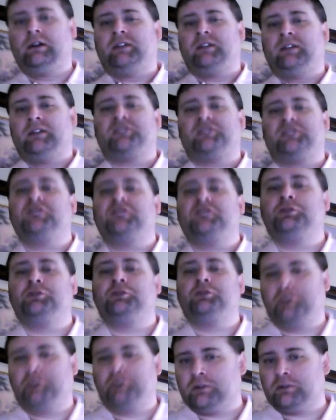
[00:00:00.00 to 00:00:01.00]
that sends you
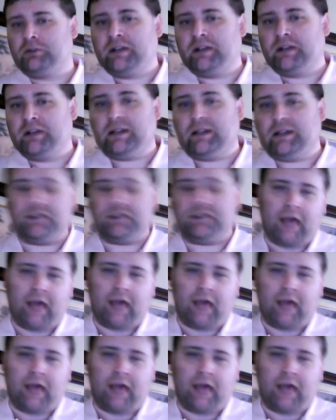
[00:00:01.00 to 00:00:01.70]
to your knees in